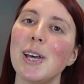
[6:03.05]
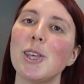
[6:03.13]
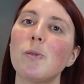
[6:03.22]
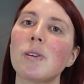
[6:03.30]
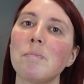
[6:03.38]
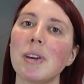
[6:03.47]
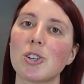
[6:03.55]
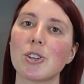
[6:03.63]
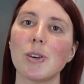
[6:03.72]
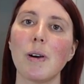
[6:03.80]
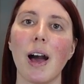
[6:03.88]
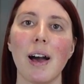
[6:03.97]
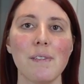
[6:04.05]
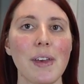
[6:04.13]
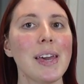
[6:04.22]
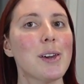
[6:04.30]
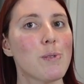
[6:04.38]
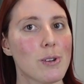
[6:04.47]
you want to make sure you have
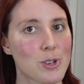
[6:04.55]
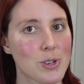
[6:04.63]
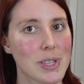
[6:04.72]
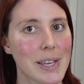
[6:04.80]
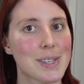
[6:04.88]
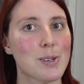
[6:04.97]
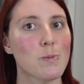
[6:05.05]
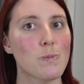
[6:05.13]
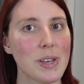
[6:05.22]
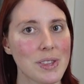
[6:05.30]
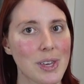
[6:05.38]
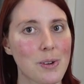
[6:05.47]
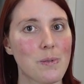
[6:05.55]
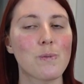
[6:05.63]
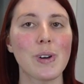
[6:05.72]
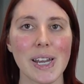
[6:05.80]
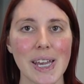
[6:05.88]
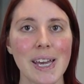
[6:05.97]
a grocery list with you
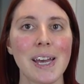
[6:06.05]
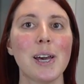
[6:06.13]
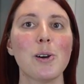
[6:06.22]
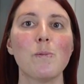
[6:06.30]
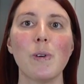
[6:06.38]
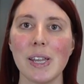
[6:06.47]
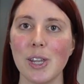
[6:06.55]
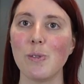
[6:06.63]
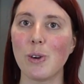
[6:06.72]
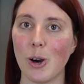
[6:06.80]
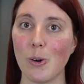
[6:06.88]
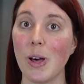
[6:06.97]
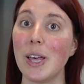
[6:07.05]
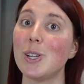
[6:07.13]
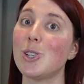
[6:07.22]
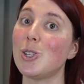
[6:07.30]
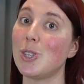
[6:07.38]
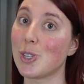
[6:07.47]
ready when you go
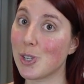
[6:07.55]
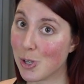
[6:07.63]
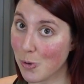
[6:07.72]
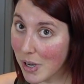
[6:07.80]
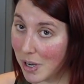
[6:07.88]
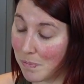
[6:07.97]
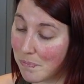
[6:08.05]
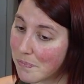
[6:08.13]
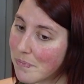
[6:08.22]
to the store,